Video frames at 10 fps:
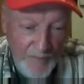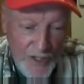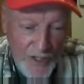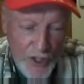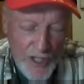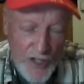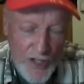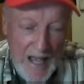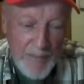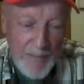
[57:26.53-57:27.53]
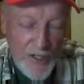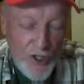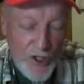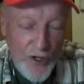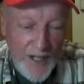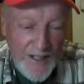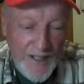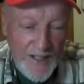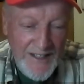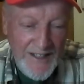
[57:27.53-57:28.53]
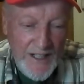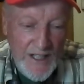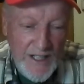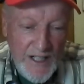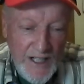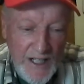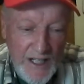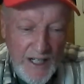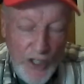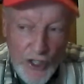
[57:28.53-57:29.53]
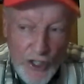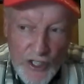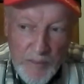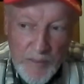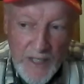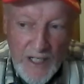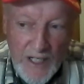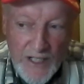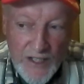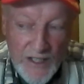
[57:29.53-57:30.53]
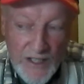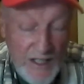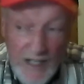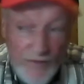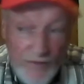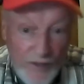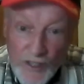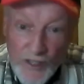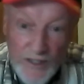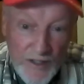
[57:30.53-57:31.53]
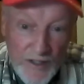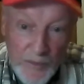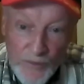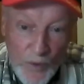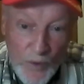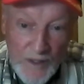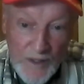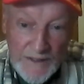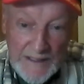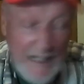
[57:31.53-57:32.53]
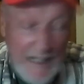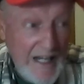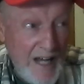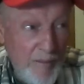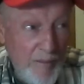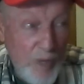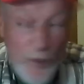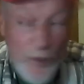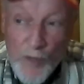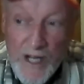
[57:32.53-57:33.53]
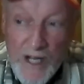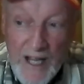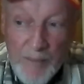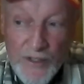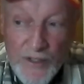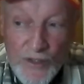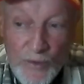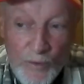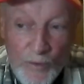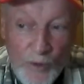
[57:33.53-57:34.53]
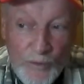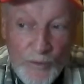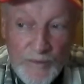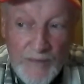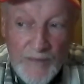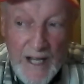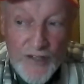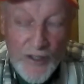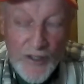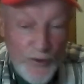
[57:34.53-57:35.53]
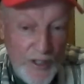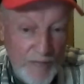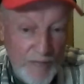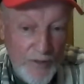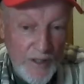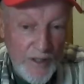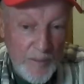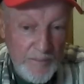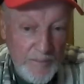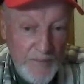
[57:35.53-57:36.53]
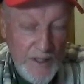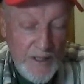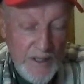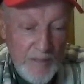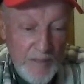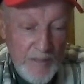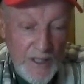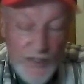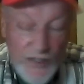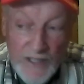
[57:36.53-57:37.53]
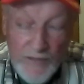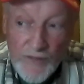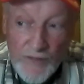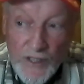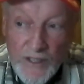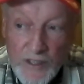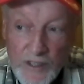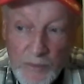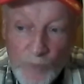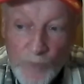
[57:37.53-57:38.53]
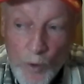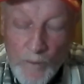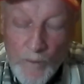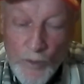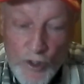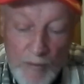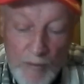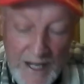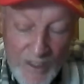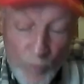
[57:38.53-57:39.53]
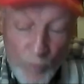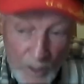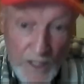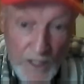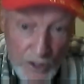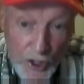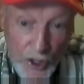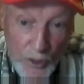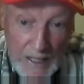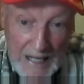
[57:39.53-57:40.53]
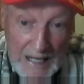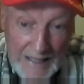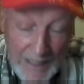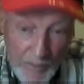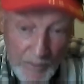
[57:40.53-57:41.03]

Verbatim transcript: to this captain's credit, he looks at me and he says, I've never done this before. Now, most Marine captains won't ask a lieutenant for help but he says, I've never done this before. Would you mind running the show tonight and let me